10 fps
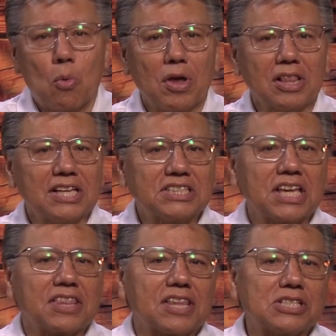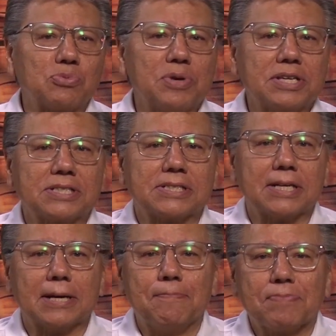Well, let's get this week's
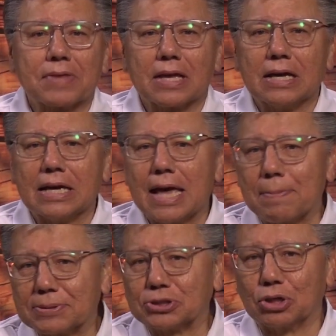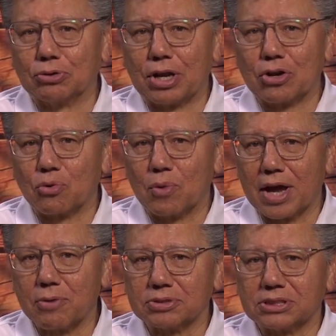uh, episode
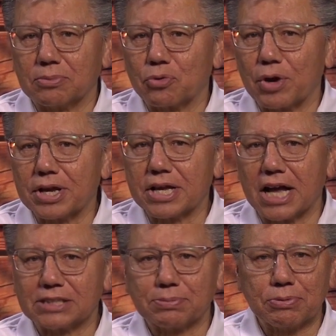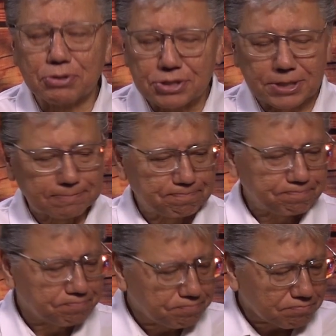underway with some great gospel music.
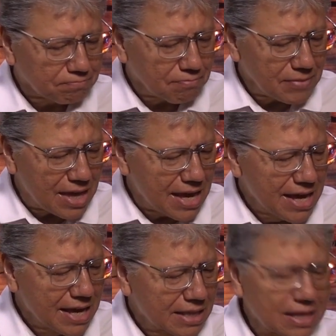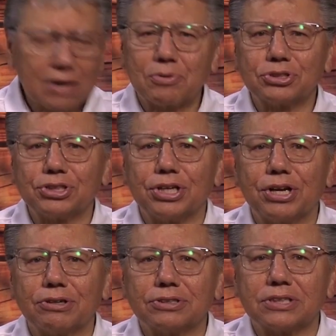And I want you to
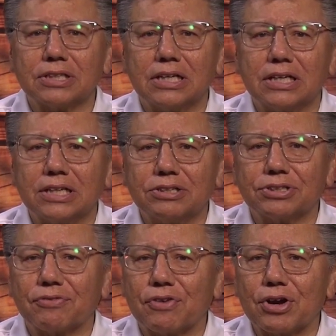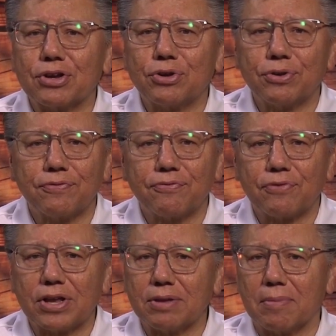hear. Uh, here's a very good
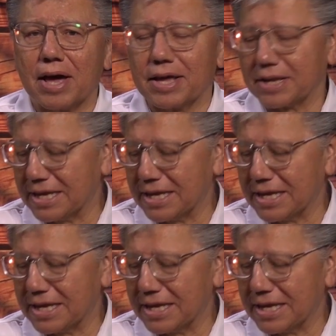friend of mine.